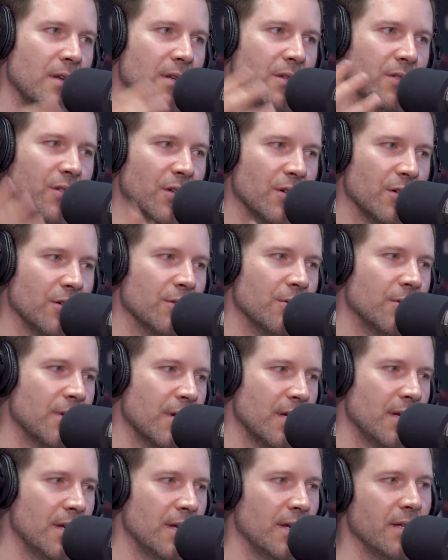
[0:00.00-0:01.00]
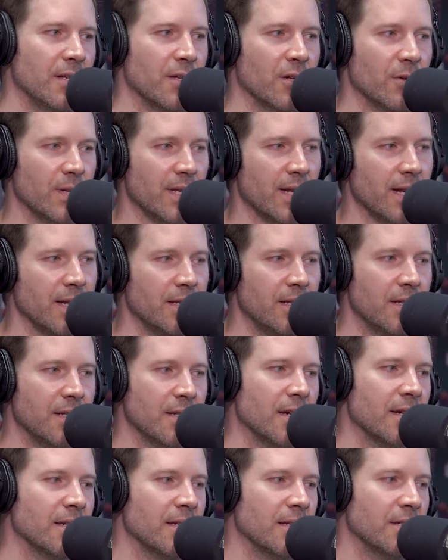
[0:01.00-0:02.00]
So, you know, in
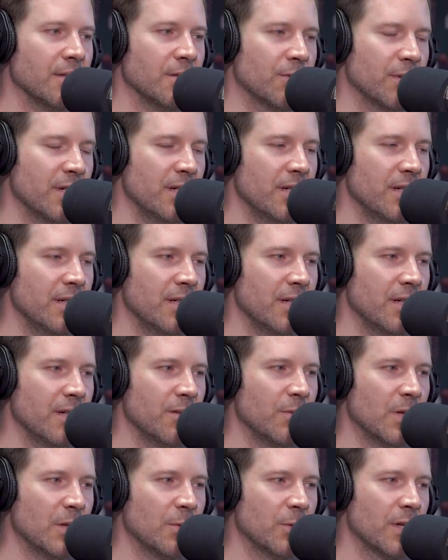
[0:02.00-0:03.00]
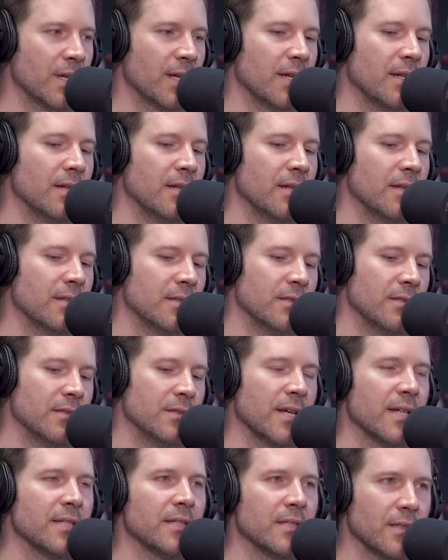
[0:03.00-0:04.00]
1993, when we're getting into
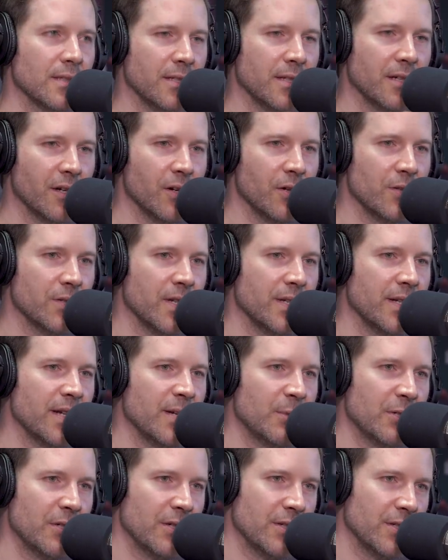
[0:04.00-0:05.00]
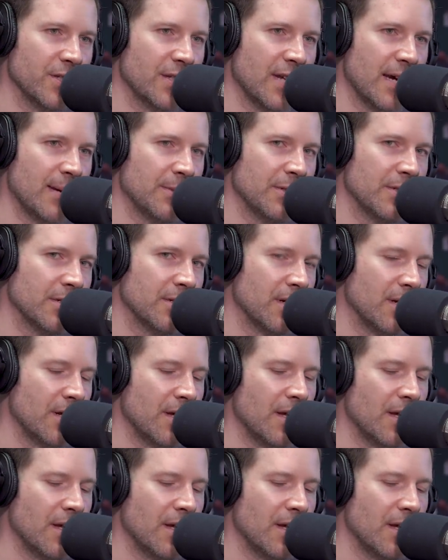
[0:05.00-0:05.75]
that's the There Goes the Neighborhood chapter,